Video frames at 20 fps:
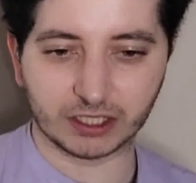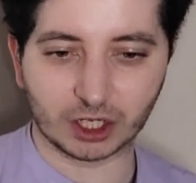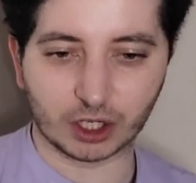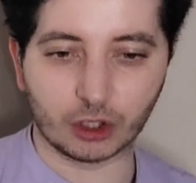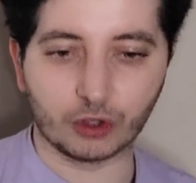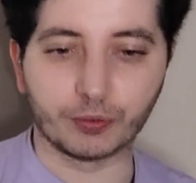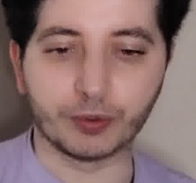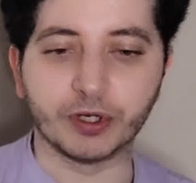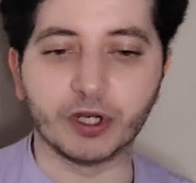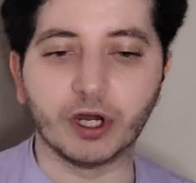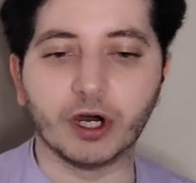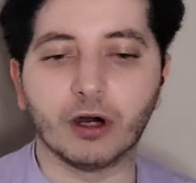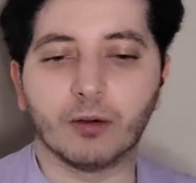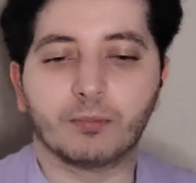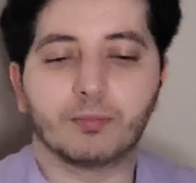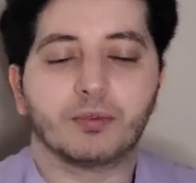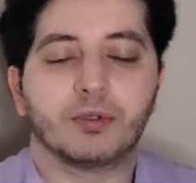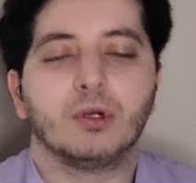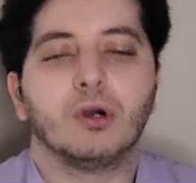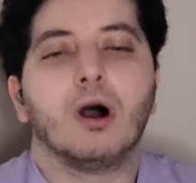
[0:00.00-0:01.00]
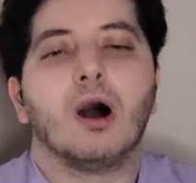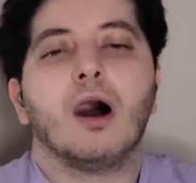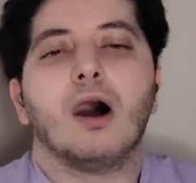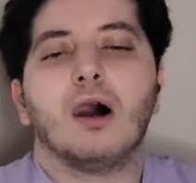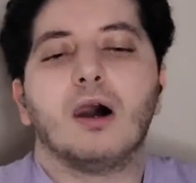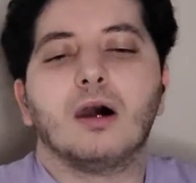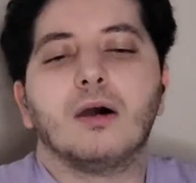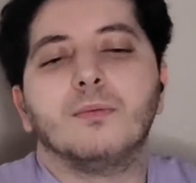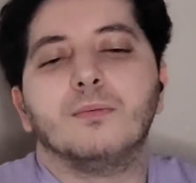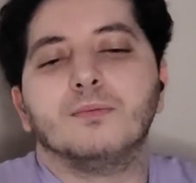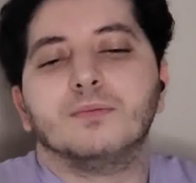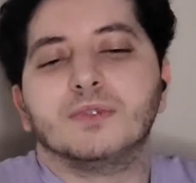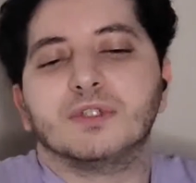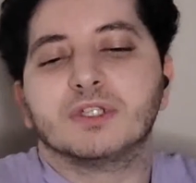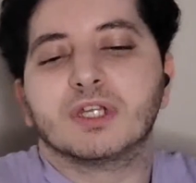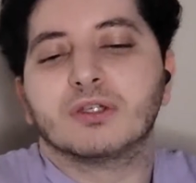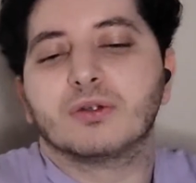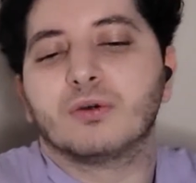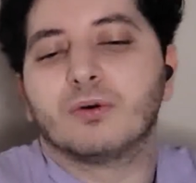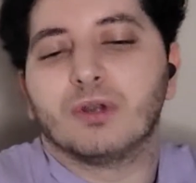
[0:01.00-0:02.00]
Open up your arms
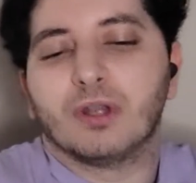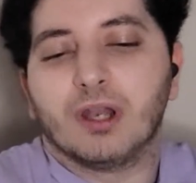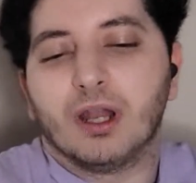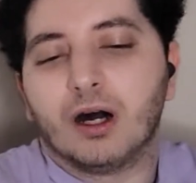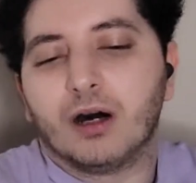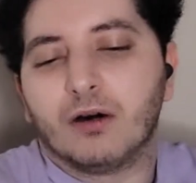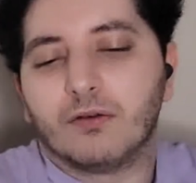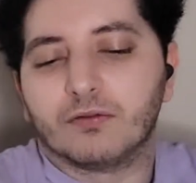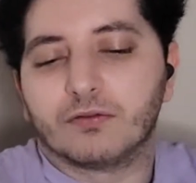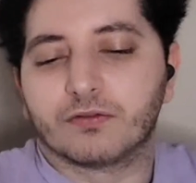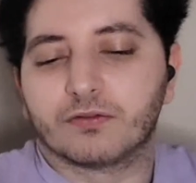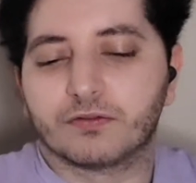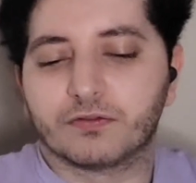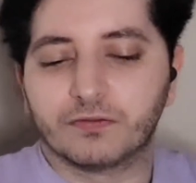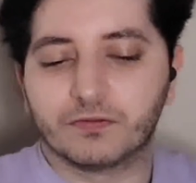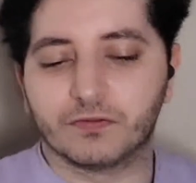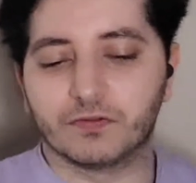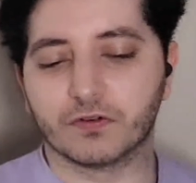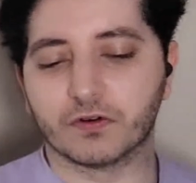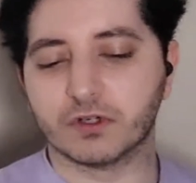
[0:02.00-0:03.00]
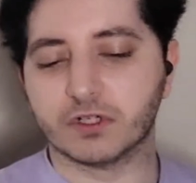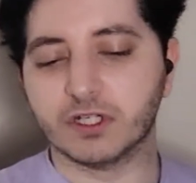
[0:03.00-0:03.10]
and your love for